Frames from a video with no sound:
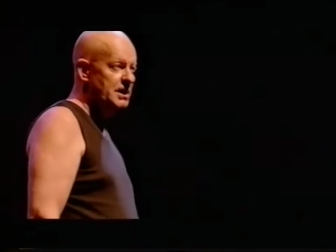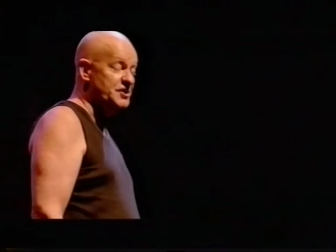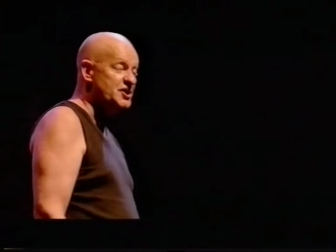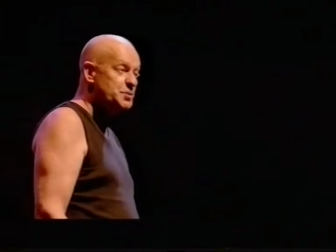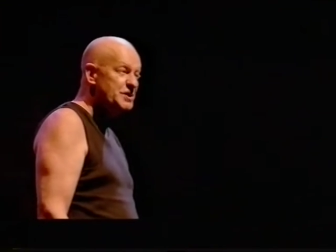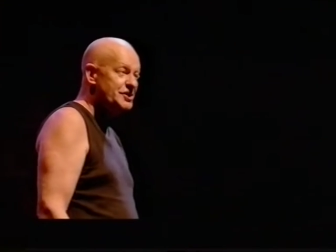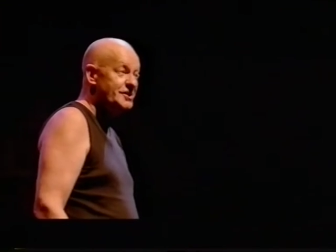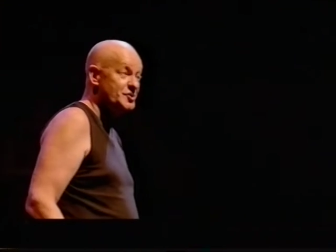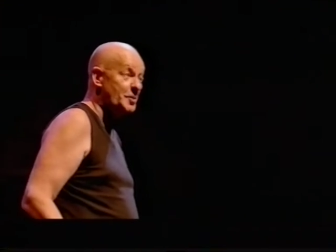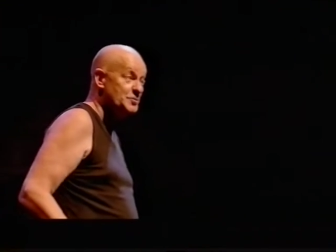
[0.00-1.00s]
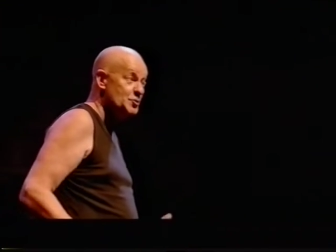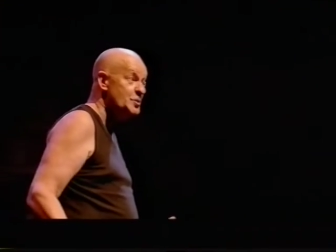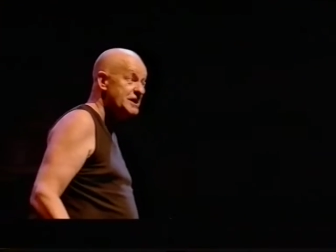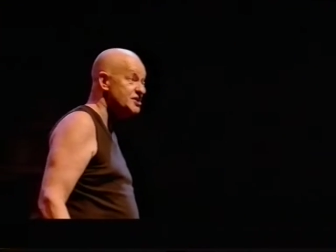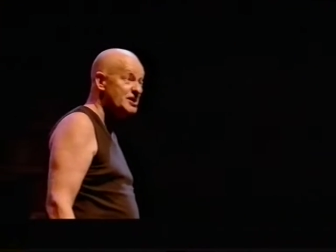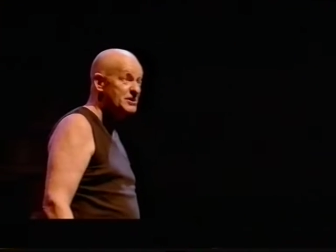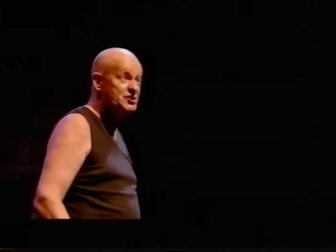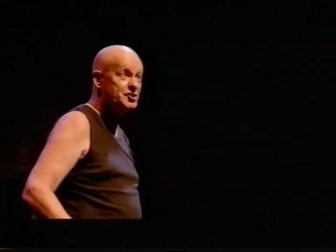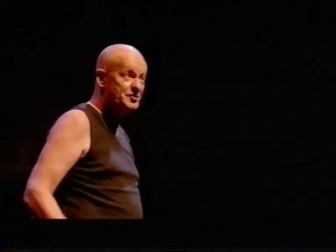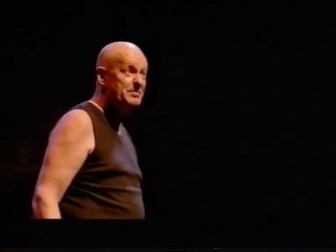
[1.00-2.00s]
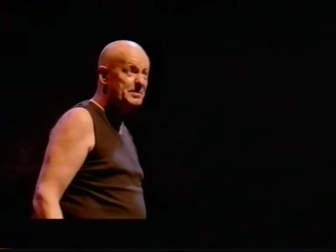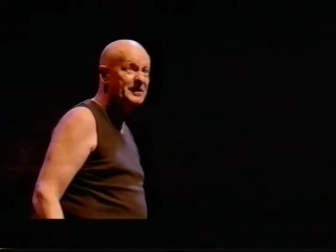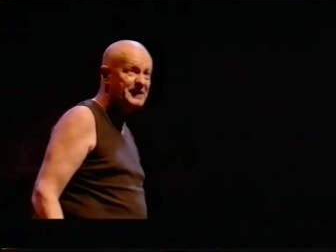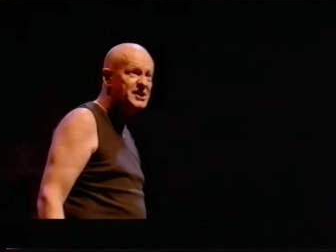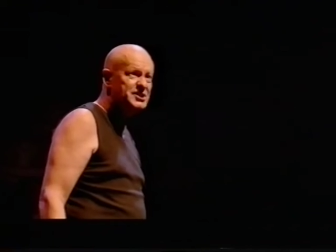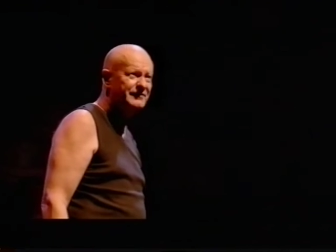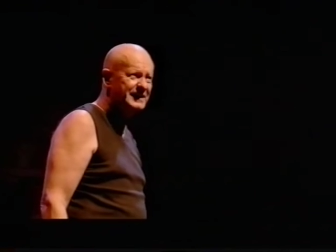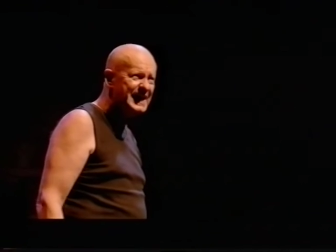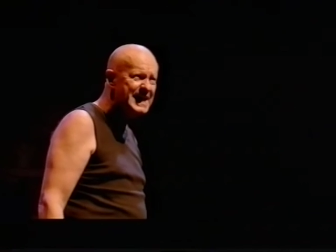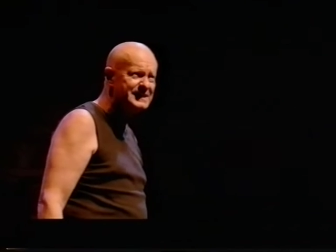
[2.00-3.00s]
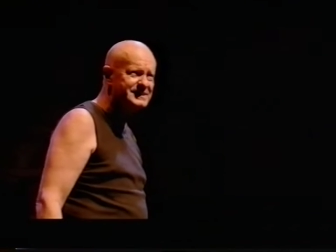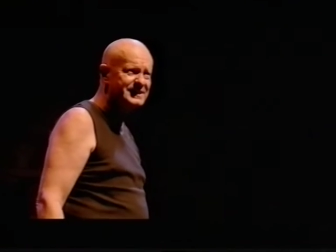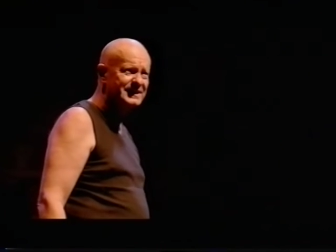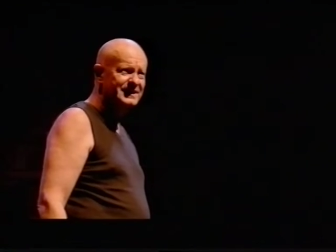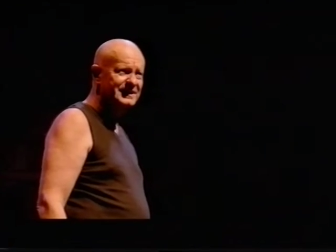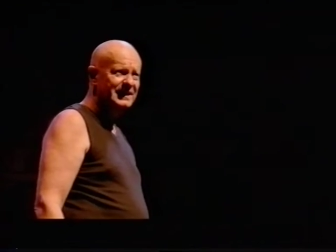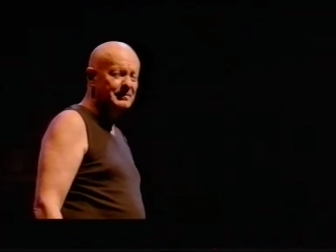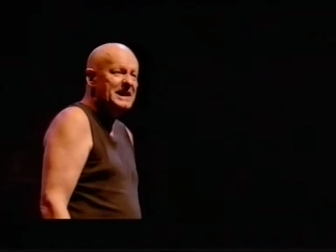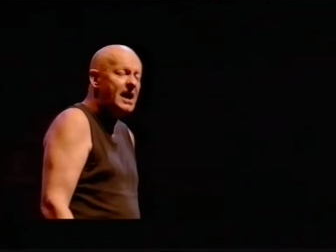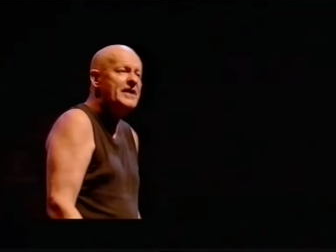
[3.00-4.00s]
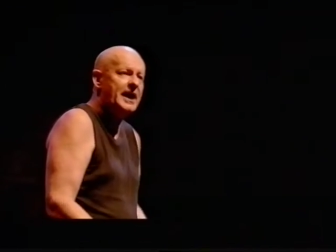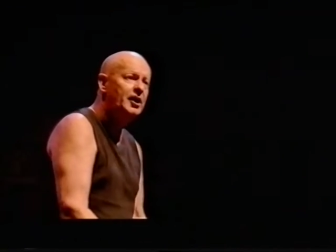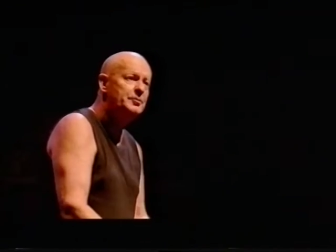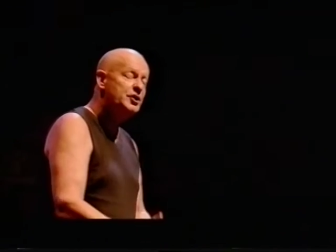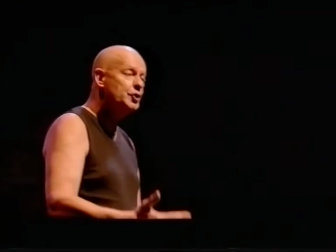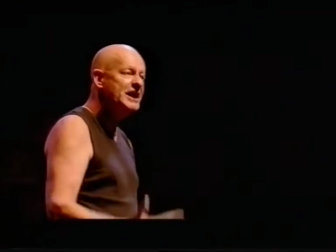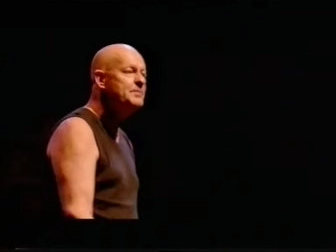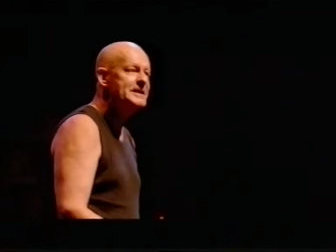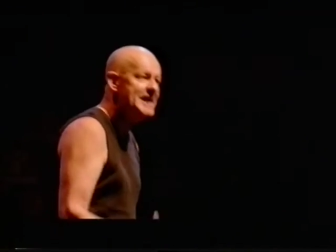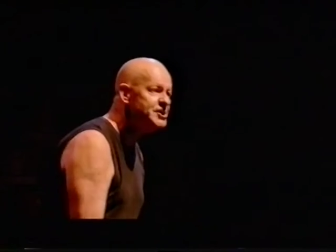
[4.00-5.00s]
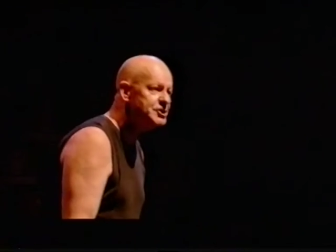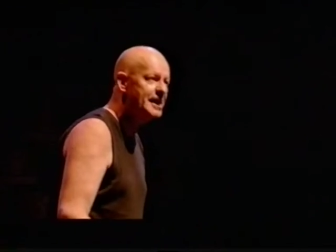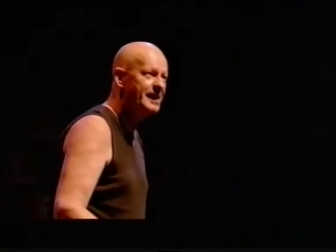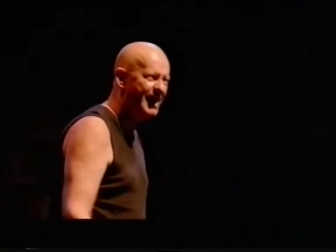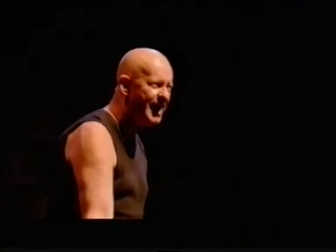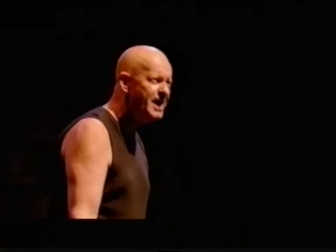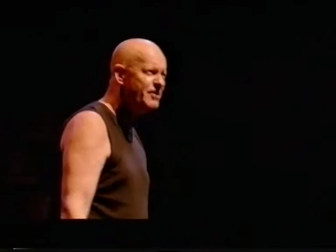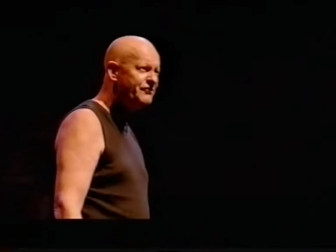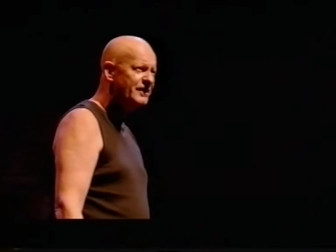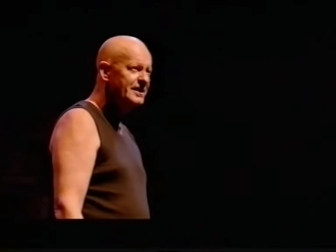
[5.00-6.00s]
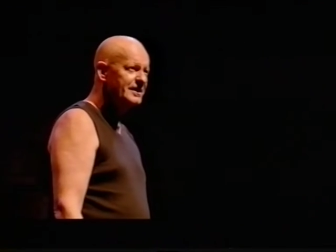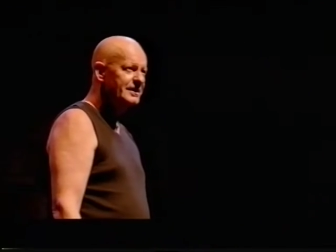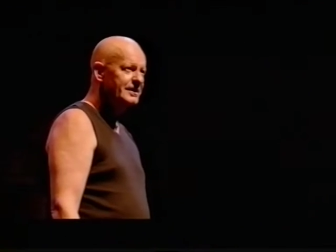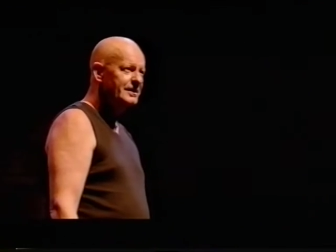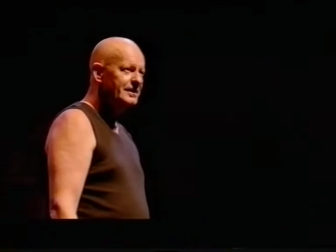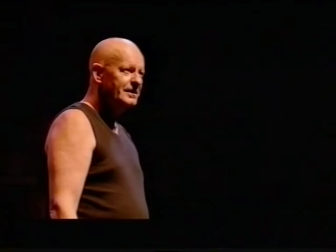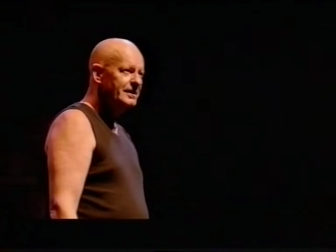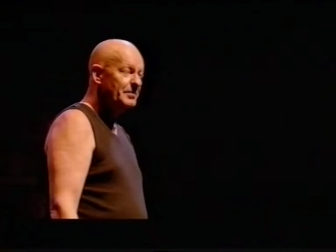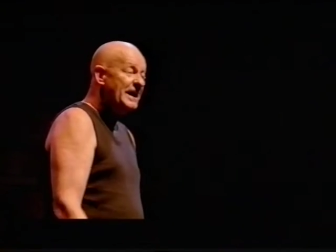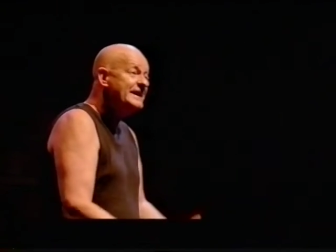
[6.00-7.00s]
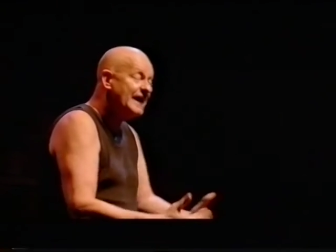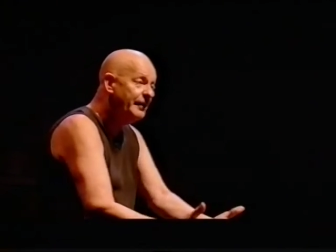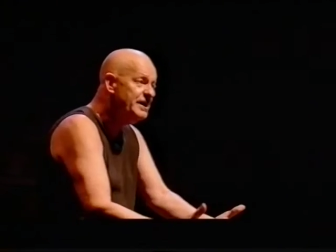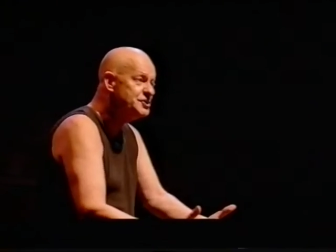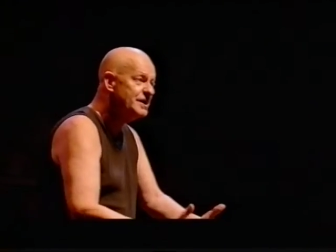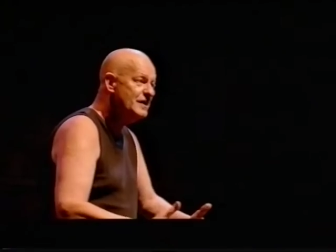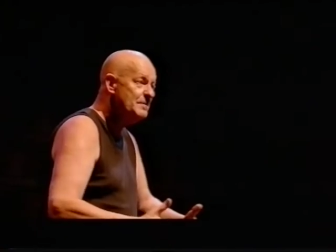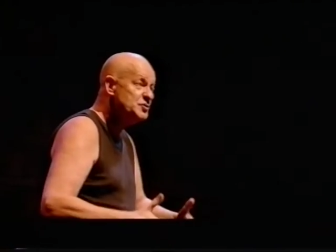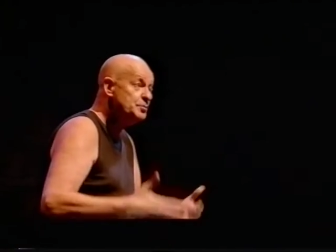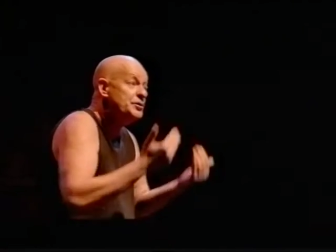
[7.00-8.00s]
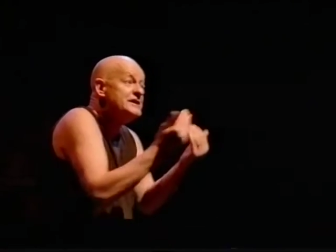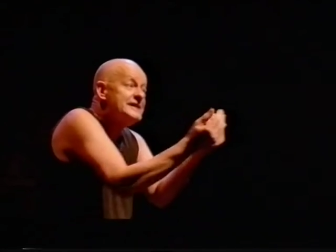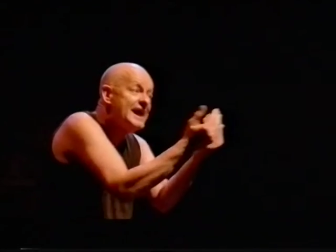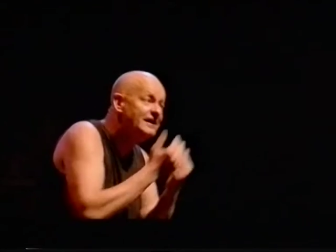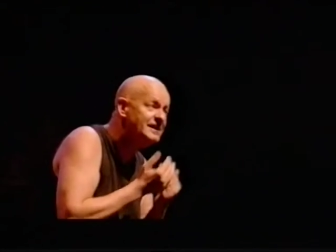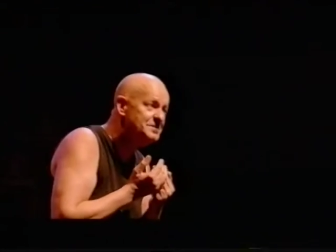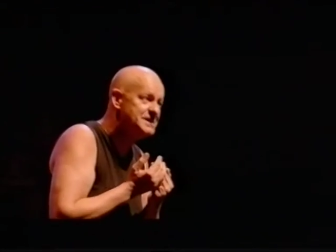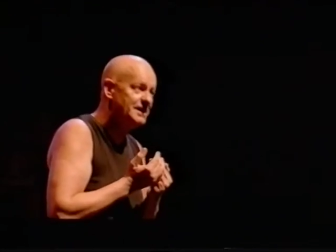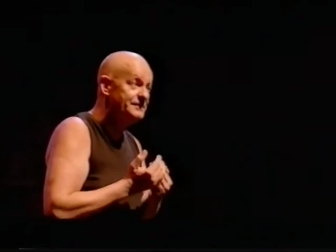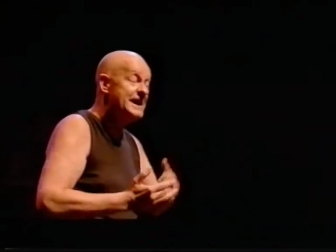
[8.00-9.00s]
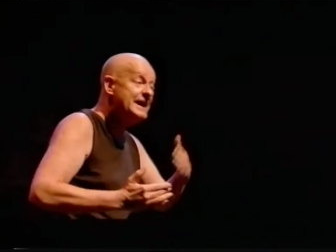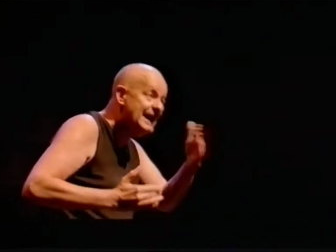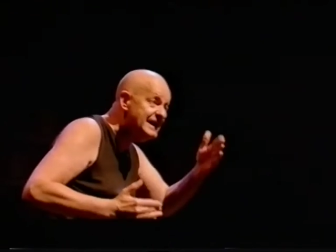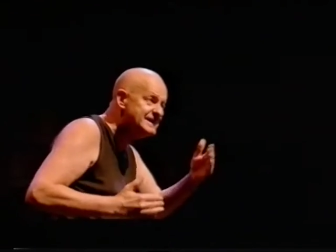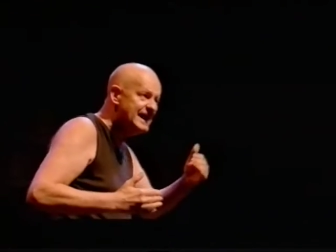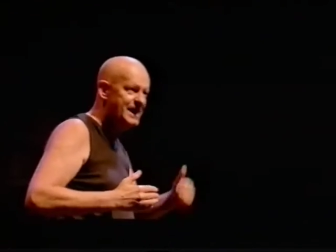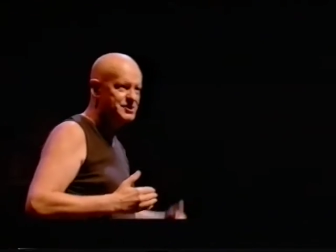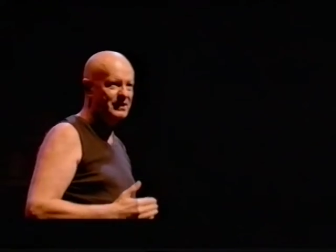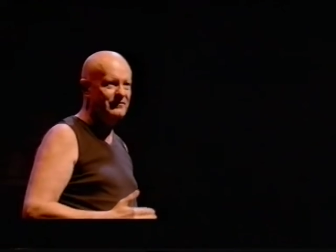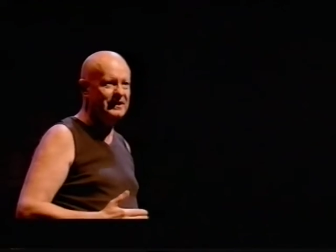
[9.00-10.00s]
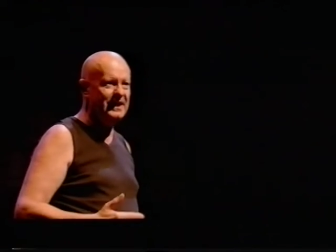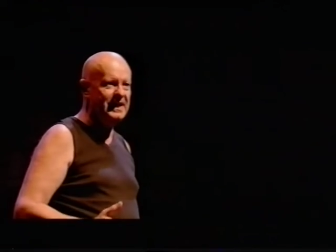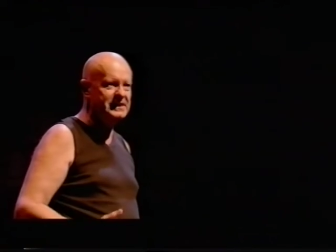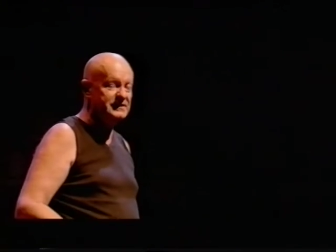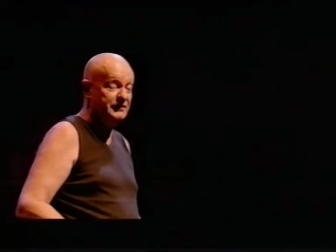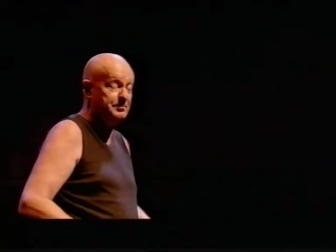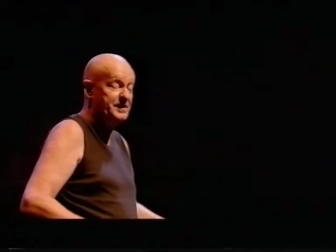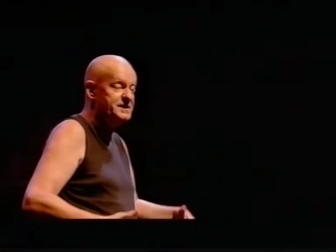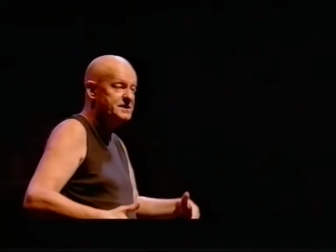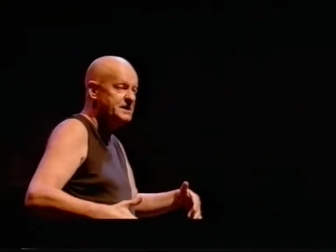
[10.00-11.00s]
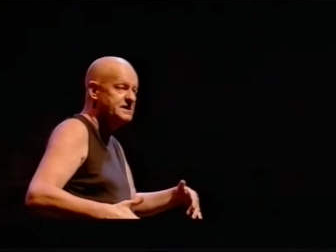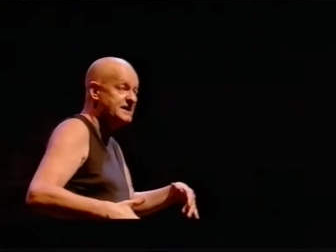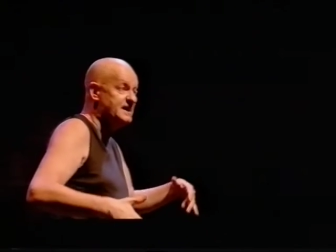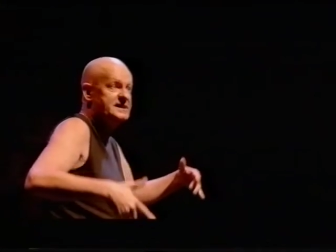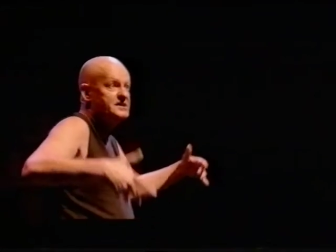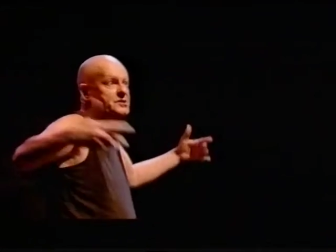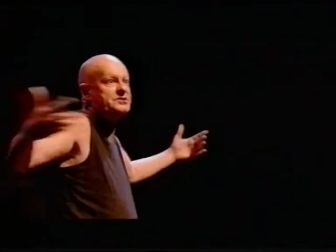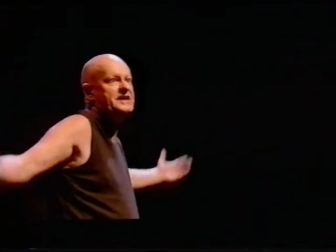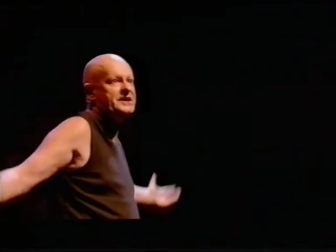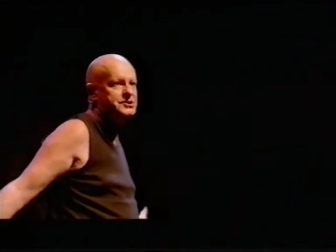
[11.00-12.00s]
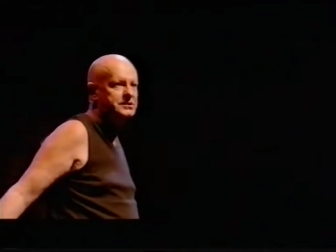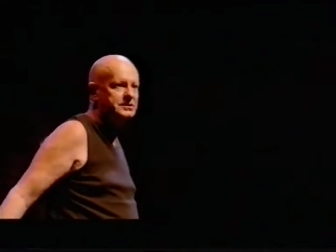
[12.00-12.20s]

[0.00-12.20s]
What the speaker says: I just wished he'd stop talking so much crap about HIV and AIDS. I mean, how the hell are we going to keep a nation alive? By encouraging them to protect themselves against HIV and AIDS if the president says there's no connection.